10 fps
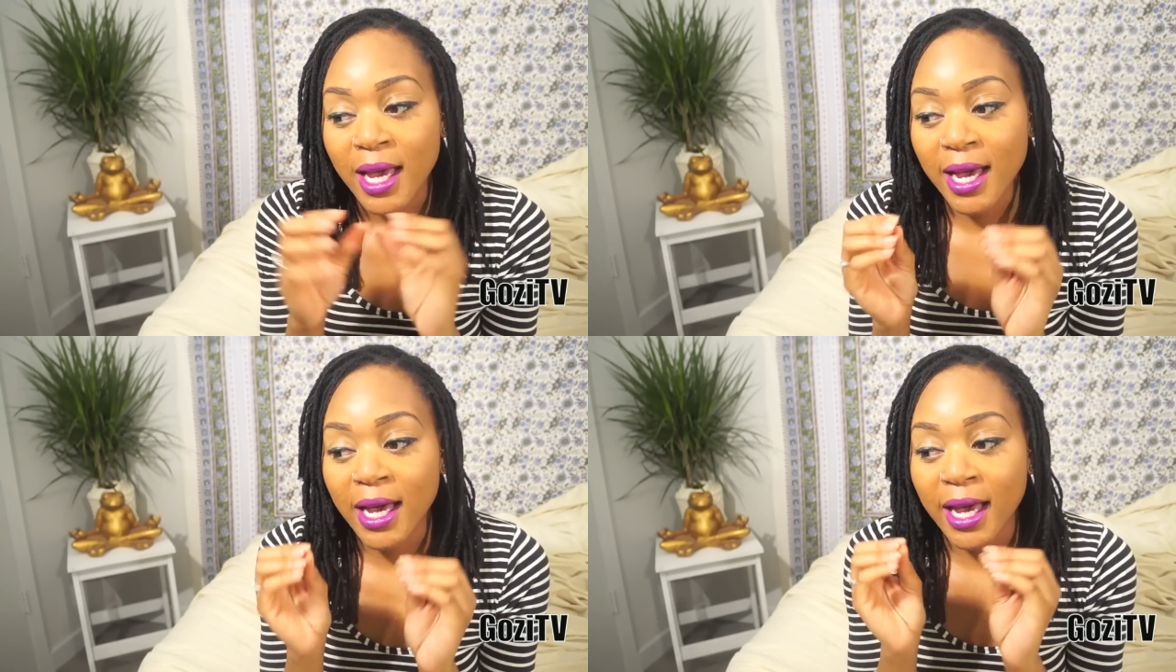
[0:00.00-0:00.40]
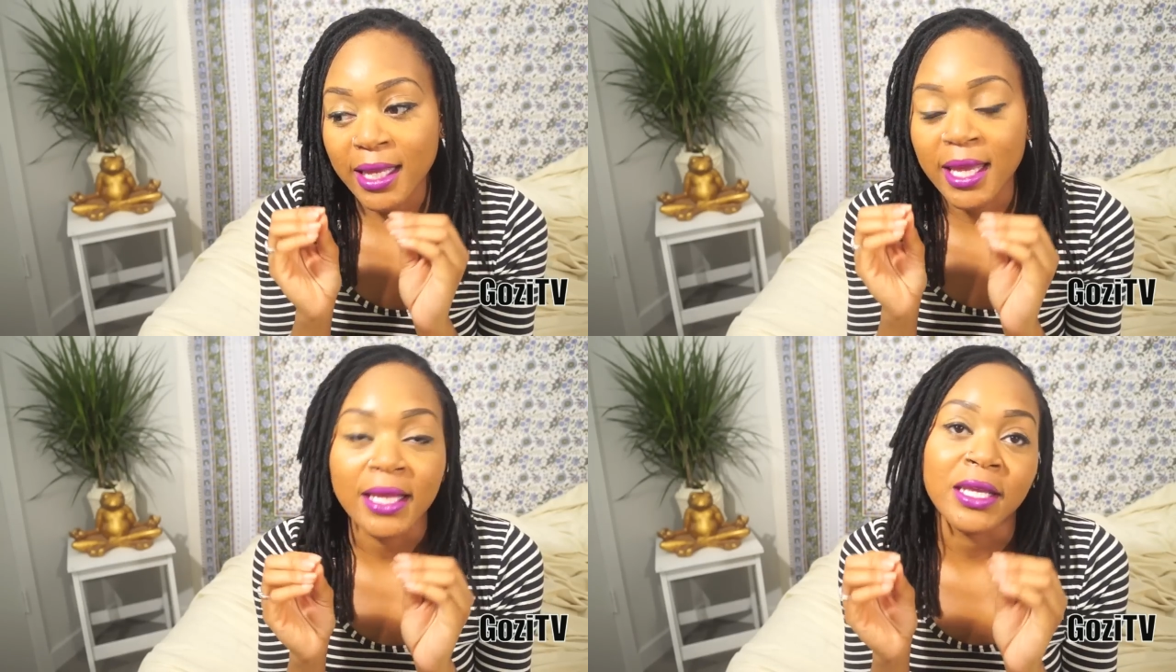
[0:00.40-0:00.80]

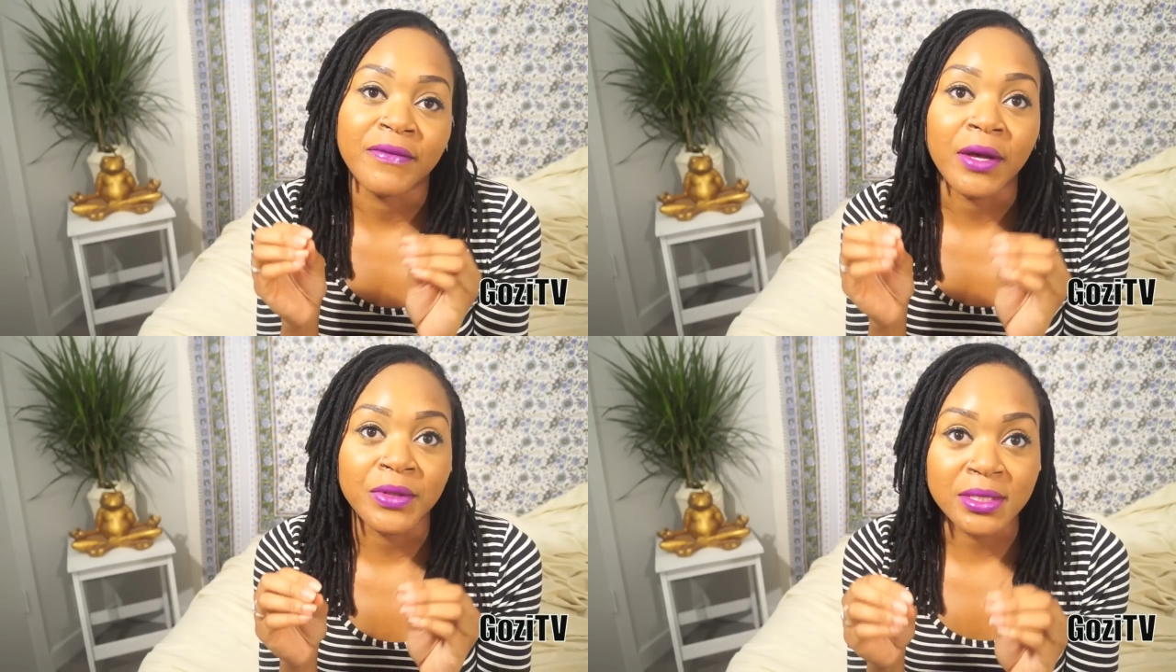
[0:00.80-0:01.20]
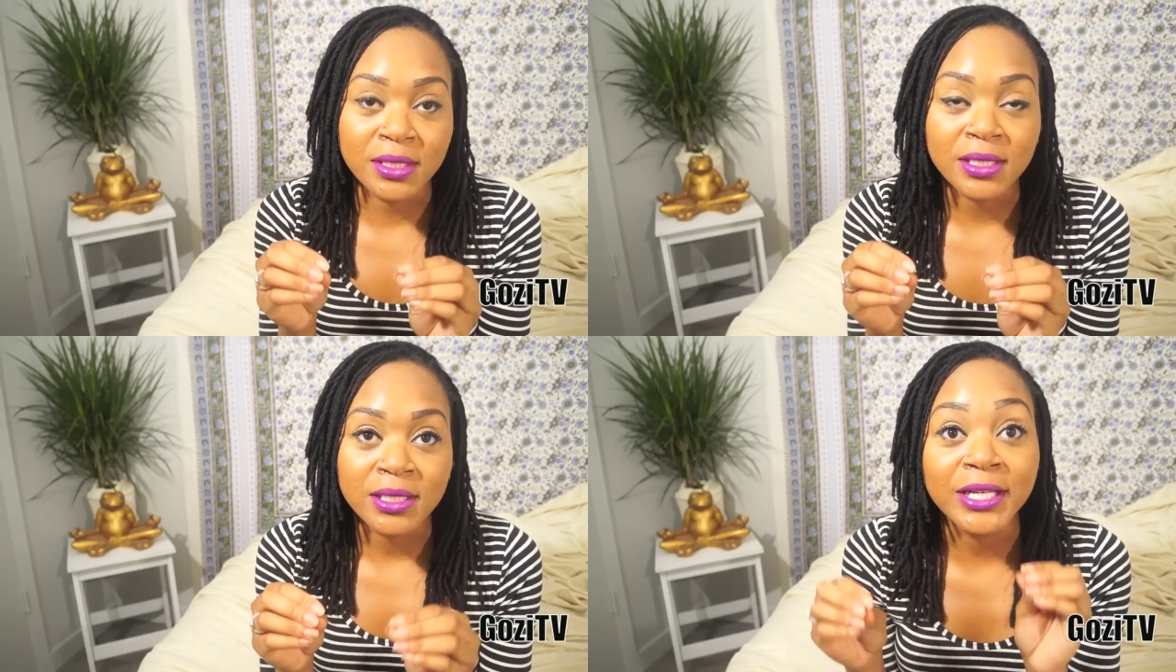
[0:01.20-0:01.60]
I can't leave out this
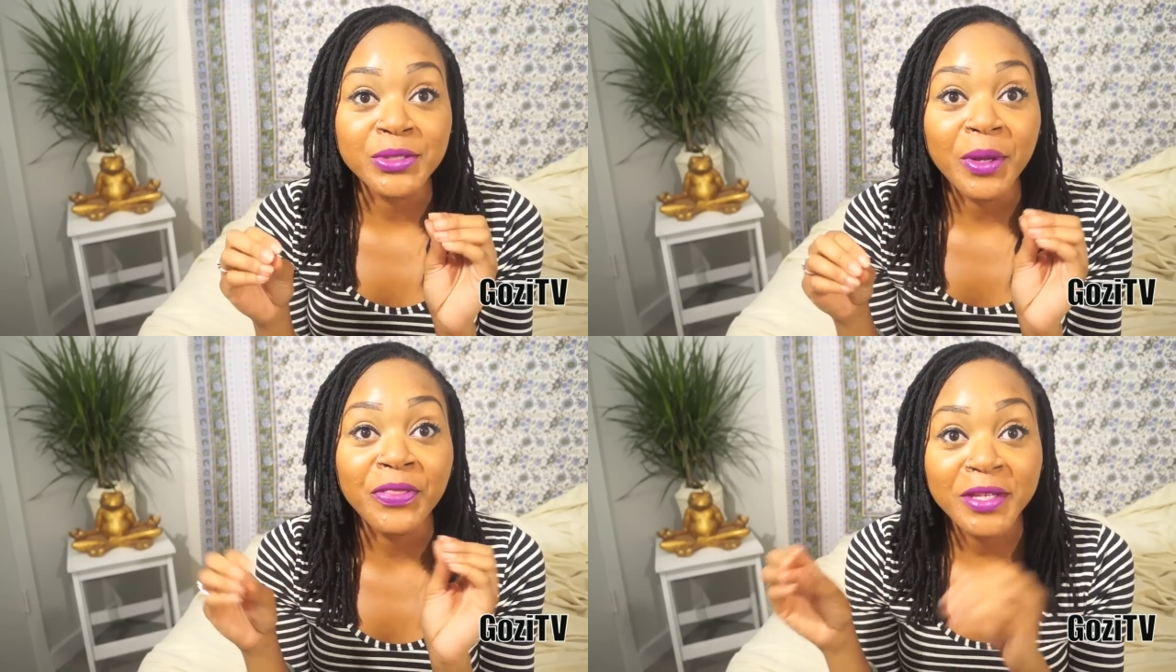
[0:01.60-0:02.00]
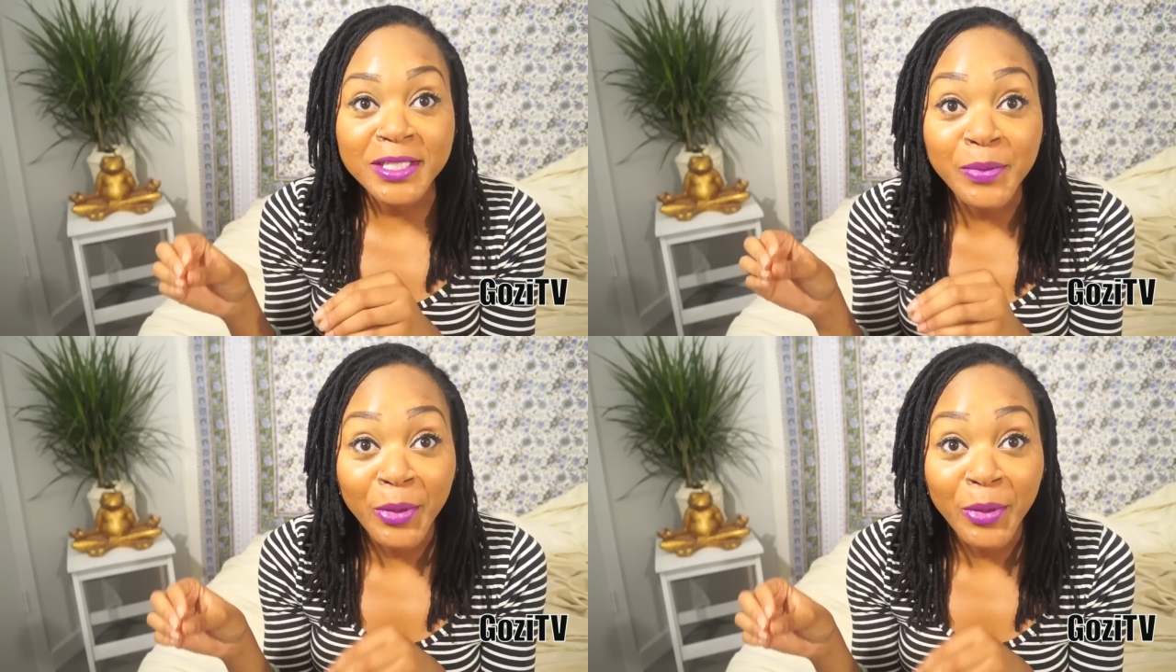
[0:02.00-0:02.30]
detail. So at this